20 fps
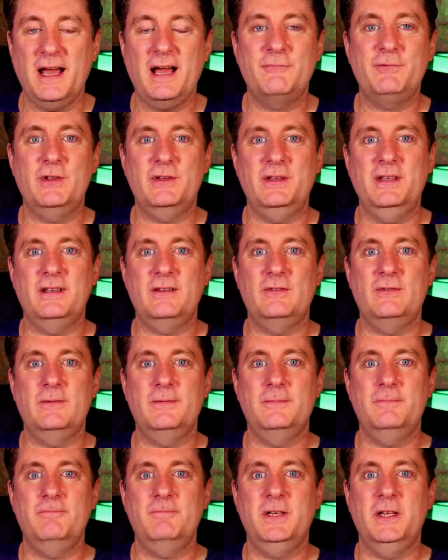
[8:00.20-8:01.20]
to get,
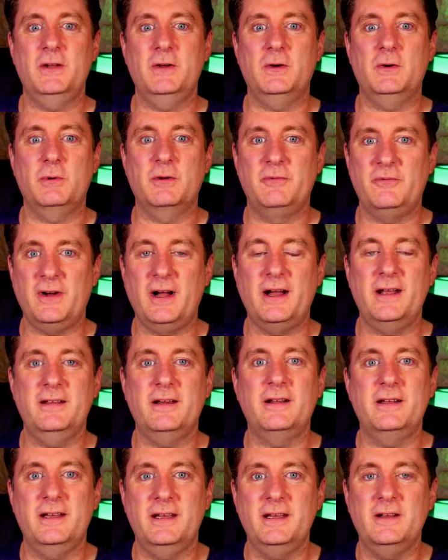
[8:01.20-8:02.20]
refined
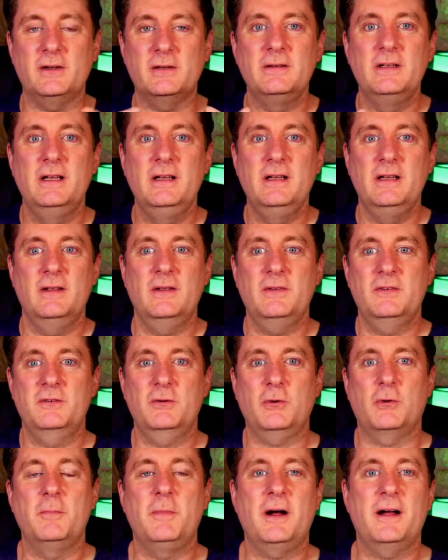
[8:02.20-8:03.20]
honey or
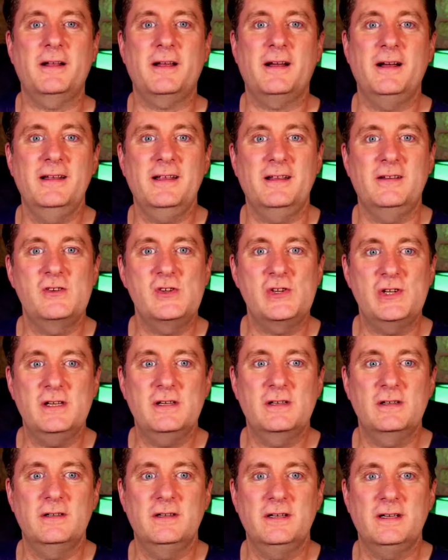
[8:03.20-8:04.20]
store-bought honey. She
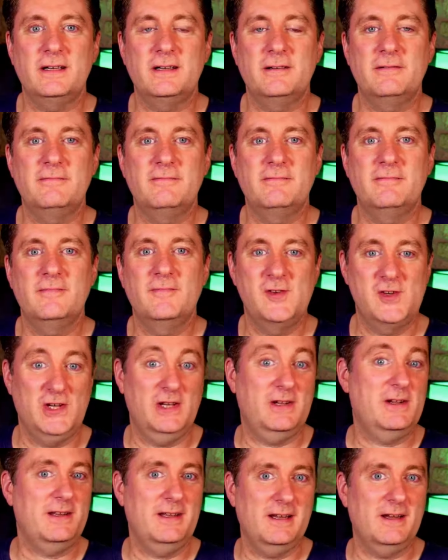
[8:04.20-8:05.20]
could
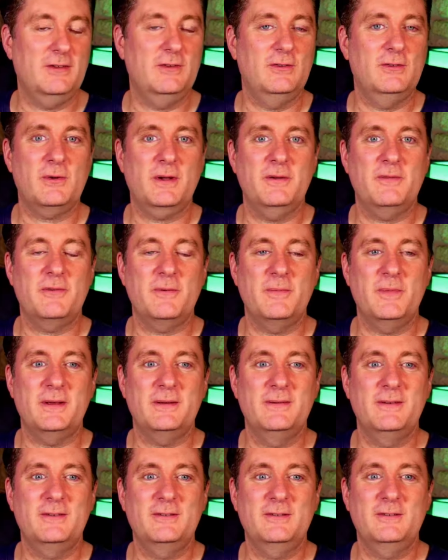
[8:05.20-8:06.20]
get it straight from the
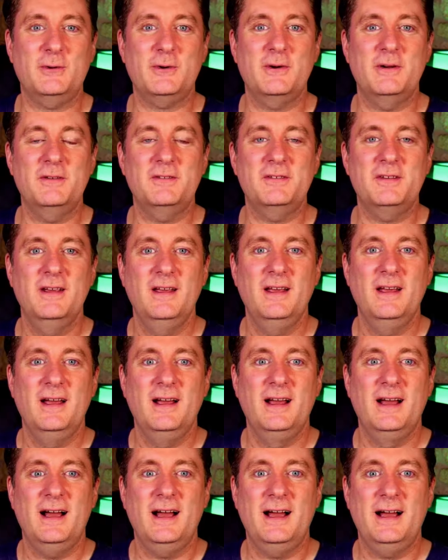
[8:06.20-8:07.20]
source,
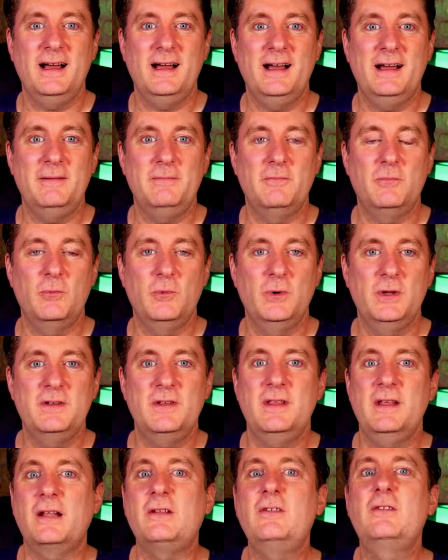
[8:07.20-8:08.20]
and went to
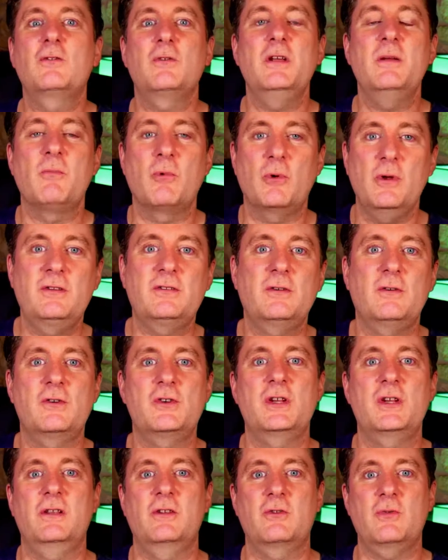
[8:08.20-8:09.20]
the extreme
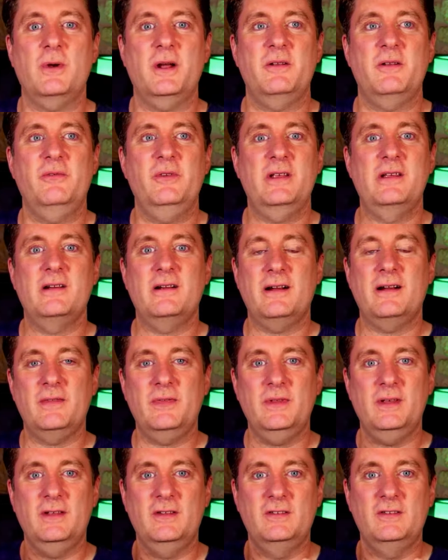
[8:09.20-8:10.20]
researching to try to figure out
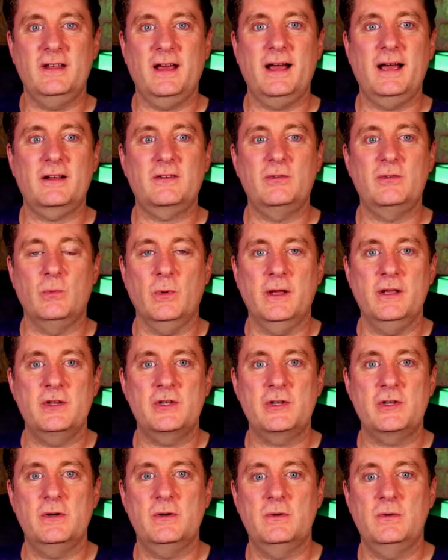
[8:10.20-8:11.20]
the exact
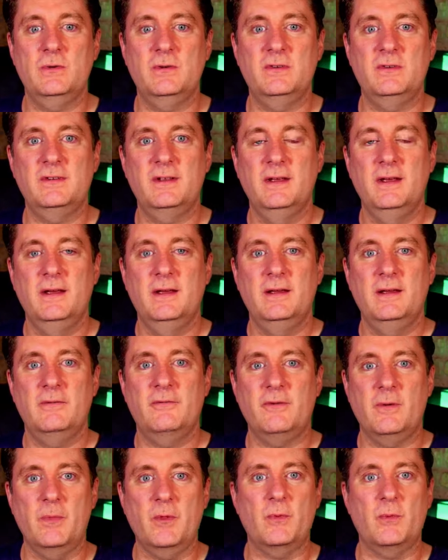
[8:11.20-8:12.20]
ratios
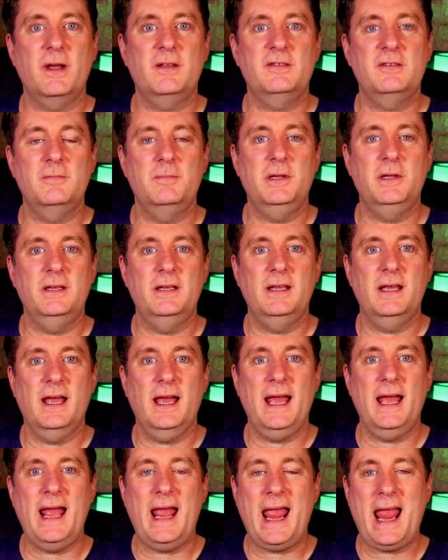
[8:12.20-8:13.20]
from the recipe
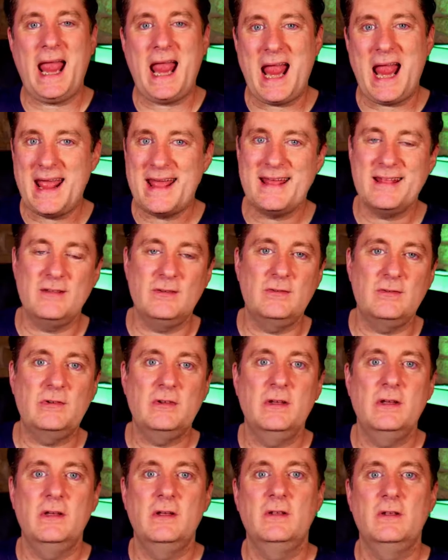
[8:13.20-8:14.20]
and
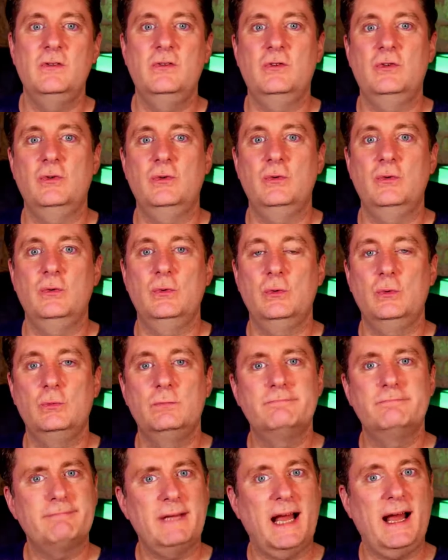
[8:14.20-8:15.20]
to
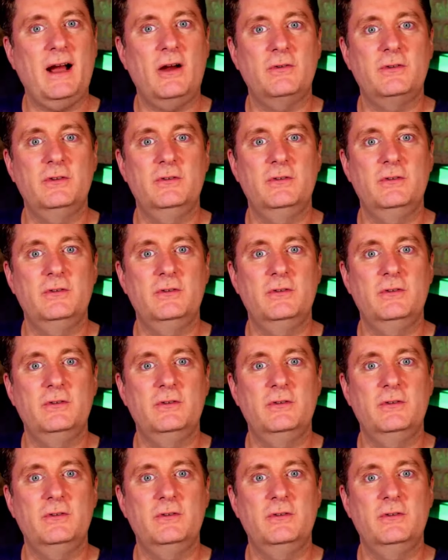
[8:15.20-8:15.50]
how to